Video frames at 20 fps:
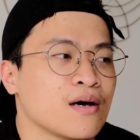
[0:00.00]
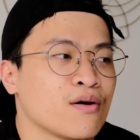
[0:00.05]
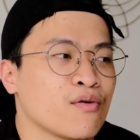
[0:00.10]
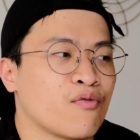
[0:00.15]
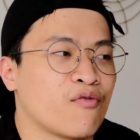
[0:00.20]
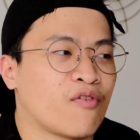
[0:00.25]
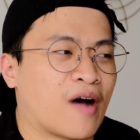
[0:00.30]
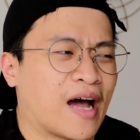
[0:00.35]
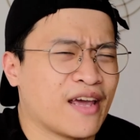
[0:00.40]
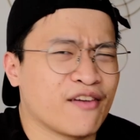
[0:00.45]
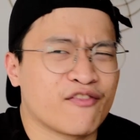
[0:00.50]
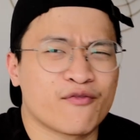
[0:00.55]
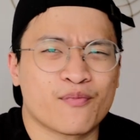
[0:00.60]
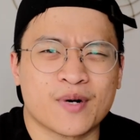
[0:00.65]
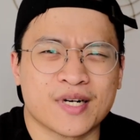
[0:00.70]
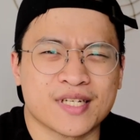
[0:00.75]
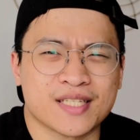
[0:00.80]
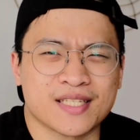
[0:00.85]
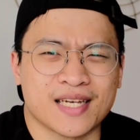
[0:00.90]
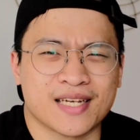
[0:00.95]

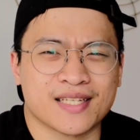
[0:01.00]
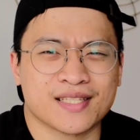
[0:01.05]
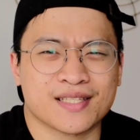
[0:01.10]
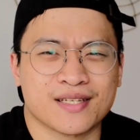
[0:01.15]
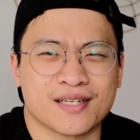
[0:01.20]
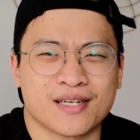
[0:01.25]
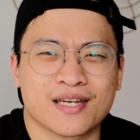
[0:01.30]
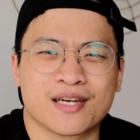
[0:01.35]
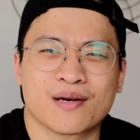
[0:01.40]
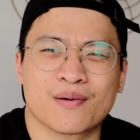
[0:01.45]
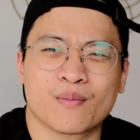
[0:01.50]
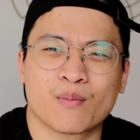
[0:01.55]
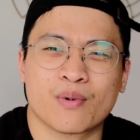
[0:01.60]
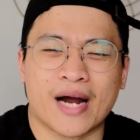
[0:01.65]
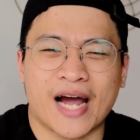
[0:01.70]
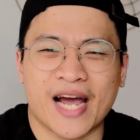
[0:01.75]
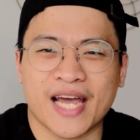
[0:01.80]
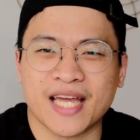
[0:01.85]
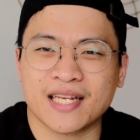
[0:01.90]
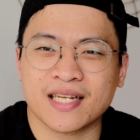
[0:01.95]
5%
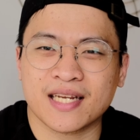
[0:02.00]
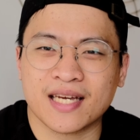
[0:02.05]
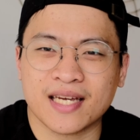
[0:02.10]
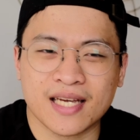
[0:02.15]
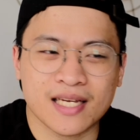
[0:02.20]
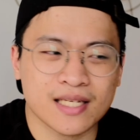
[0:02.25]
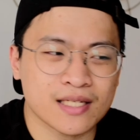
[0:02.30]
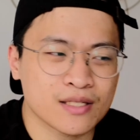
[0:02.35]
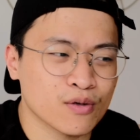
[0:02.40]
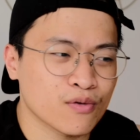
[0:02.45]
brine, I guess.